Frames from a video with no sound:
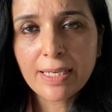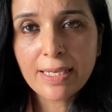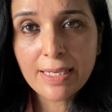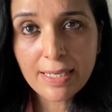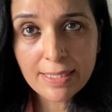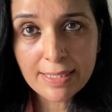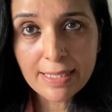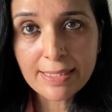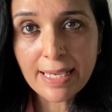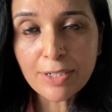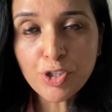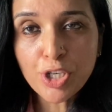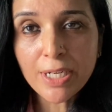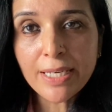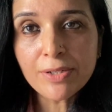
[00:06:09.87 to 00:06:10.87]
is
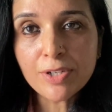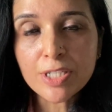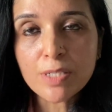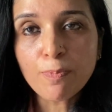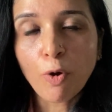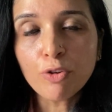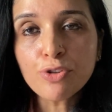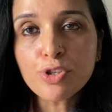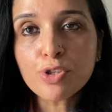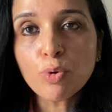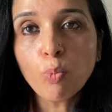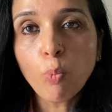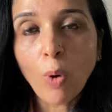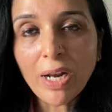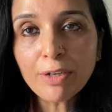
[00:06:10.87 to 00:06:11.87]
essentially in response to
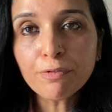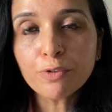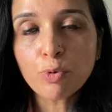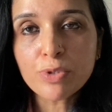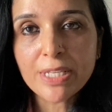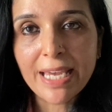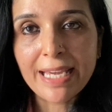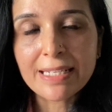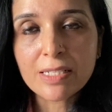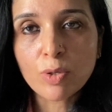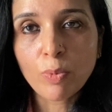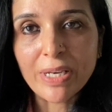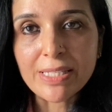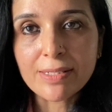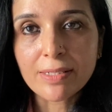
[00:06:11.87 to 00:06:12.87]
one of those 8
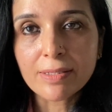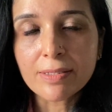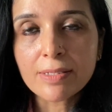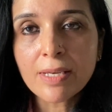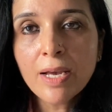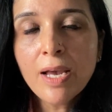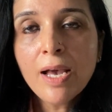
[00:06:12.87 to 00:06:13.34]
questions